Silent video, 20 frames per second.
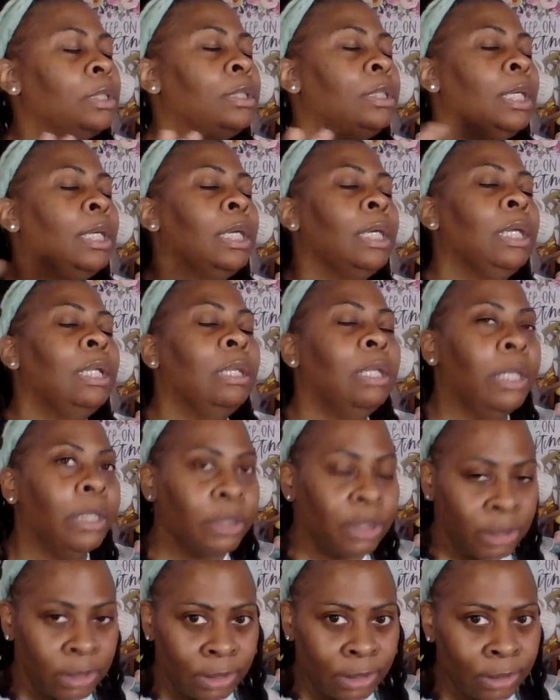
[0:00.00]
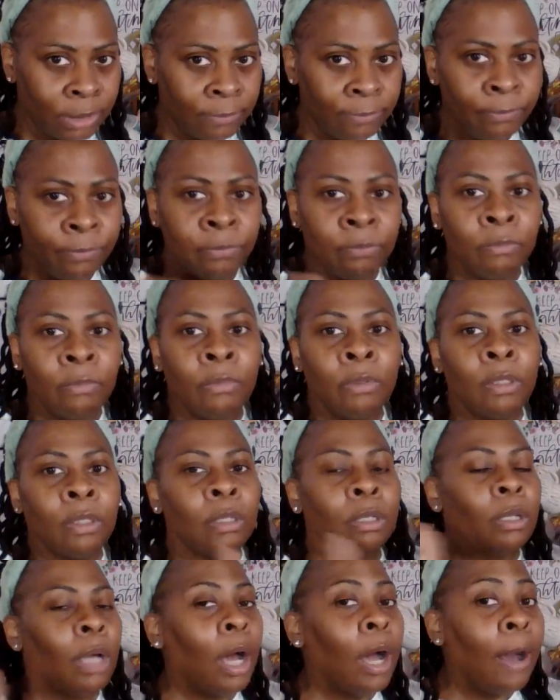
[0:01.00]
Delicious.
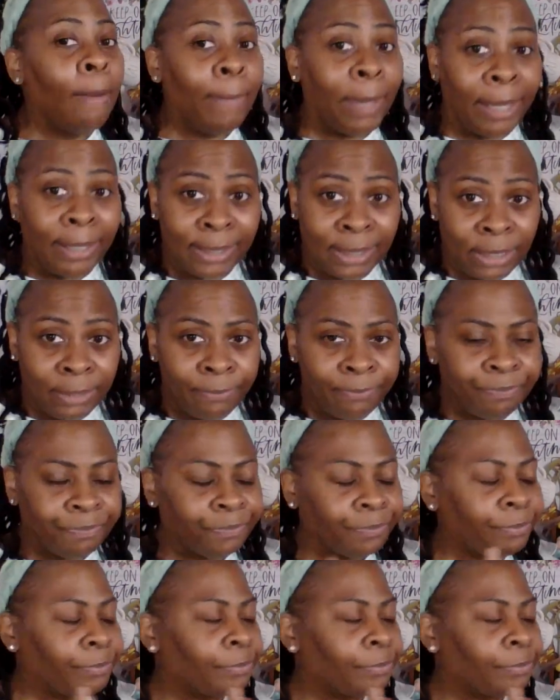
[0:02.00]
Amazing.